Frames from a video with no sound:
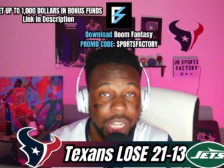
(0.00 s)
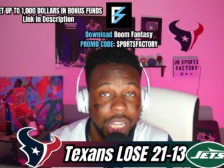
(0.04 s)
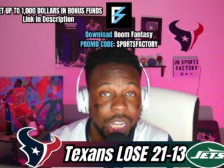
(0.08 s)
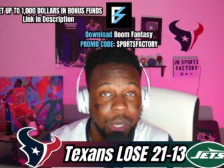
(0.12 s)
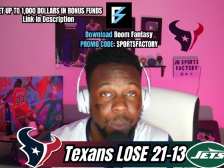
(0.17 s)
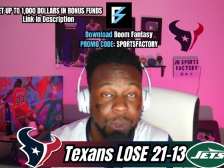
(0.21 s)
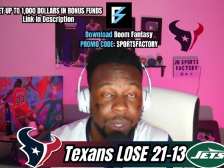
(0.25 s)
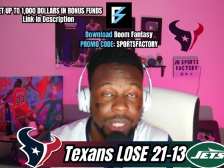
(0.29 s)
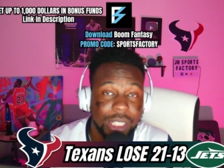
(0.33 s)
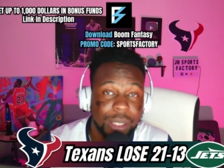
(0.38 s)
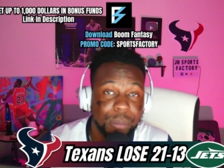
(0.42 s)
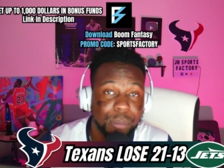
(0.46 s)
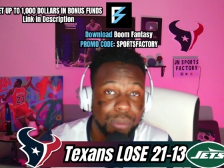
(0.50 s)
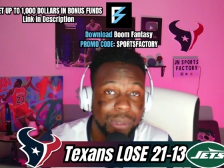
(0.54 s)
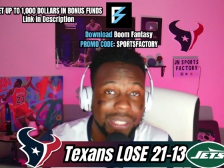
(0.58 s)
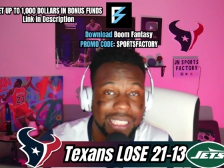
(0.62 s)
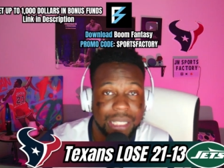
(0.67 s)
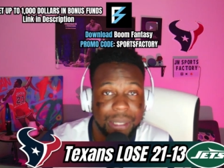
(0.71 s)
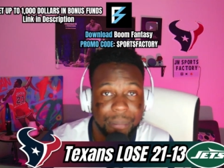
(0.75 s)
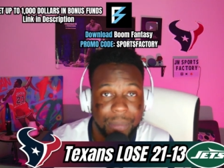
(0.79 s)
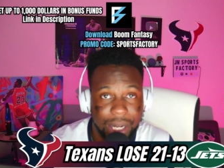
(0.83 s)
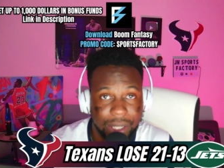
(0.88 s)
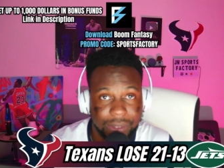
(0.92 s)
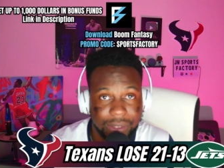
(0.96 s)
We're going to bring
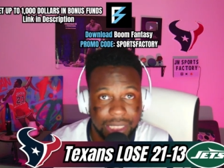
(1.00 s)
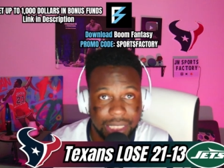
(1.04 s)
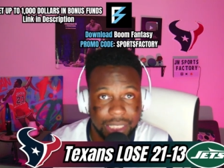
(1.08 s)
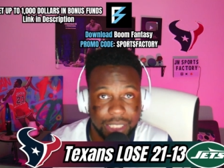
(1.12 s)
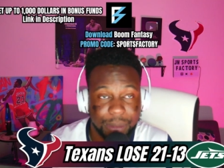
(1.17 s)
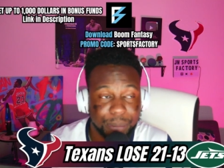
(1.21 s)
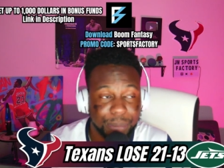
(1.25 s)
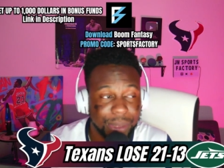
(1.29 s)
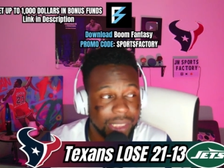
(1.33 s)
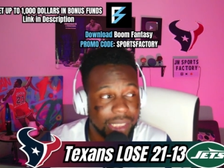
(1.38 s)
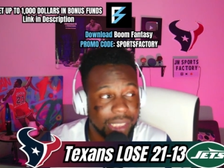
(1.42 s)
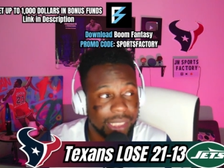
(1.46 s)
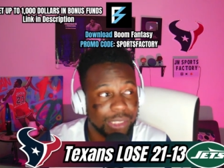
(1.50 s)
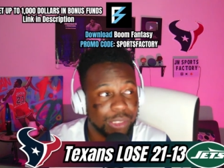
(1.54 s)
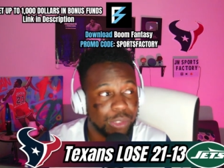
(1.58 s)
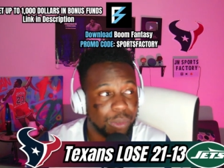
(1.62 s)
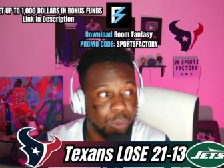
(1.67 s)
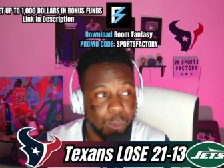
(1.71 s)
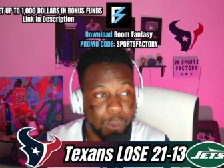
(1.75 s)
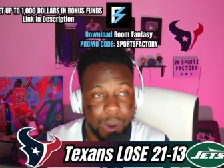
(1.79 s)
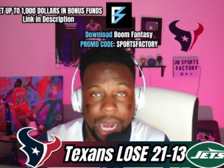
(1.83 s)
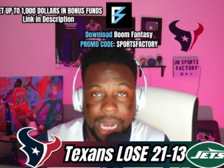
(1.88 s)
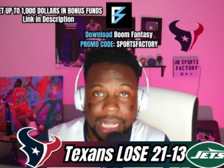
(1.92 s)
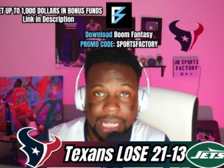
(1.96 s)
him out there because
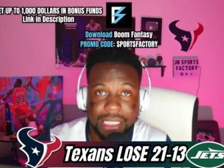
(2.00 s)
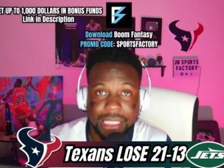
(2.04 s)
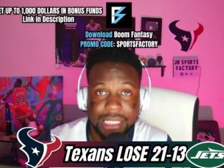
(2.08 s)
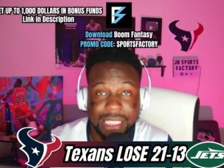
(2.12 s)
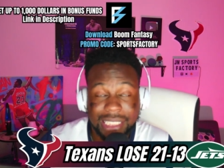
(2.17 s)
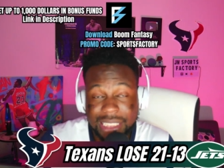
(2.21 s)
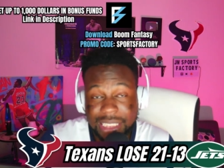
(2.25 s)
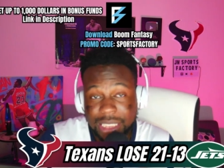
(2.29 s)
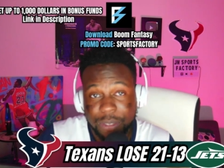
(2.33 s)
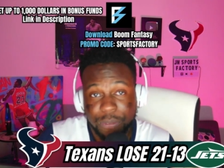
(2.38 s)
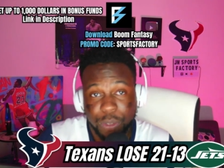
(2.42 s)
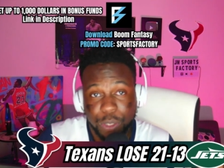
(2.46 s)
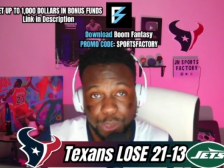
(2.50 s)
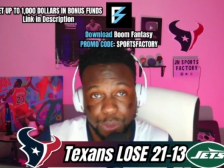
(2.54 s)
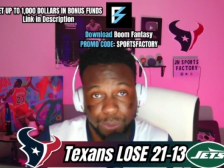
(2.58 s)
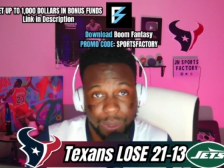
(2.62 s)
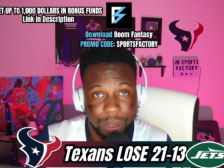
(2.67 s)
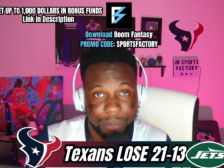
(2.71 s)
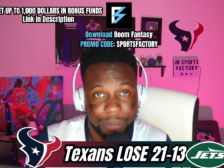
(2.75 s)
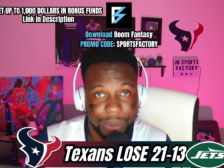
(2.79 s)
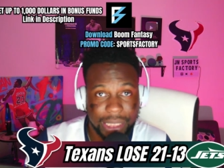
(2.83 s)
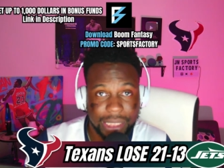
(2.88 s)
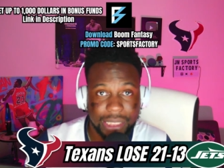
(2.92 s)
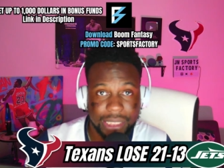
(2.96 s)
why? Because he a first
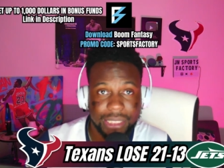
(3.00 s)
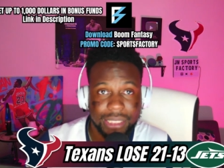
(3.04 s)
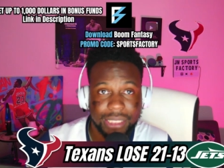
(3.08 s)
round pick?